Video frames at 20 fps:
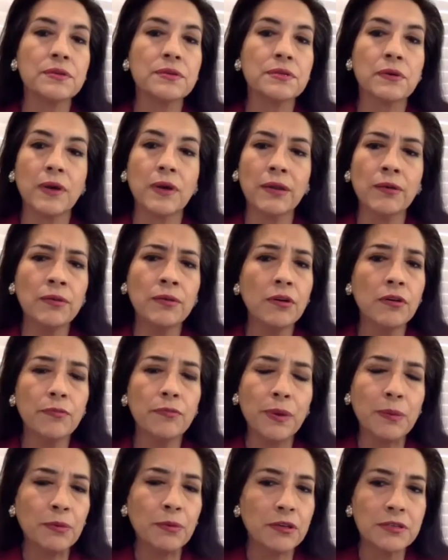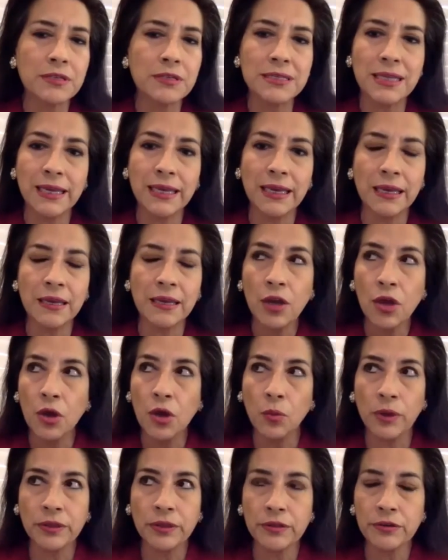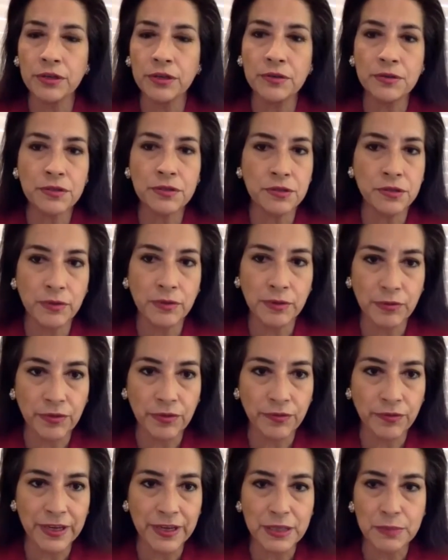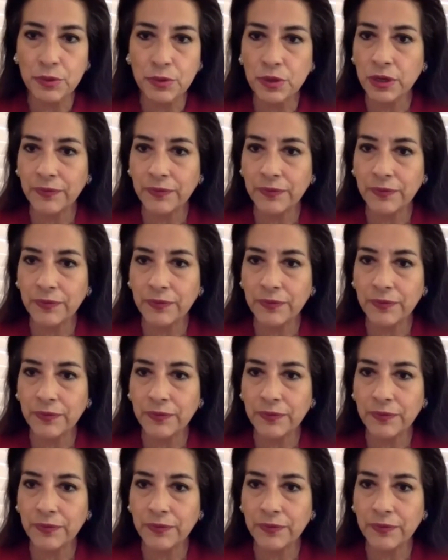So I don't know if people are just taking what they're used to doing with Facebook,